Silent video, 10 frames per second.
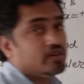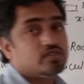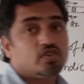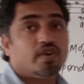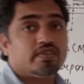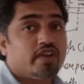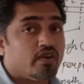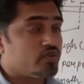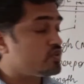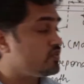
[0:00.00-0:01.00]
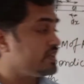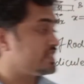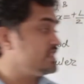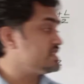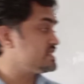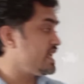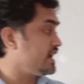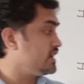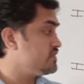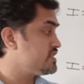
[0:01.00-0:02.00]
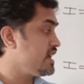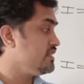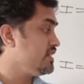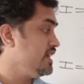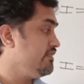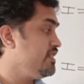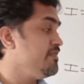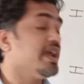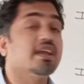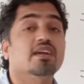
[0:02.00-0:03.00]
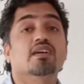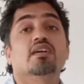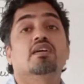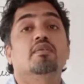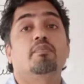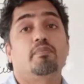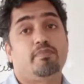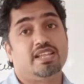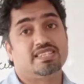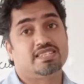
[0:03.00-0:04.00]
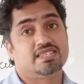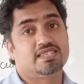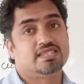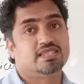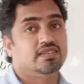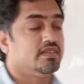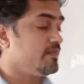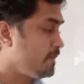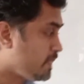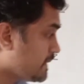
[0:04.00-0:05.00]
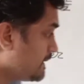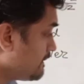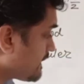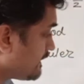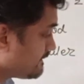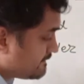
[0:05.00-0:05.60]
So, what we have to do with this negative sign? It will make plus. Okay.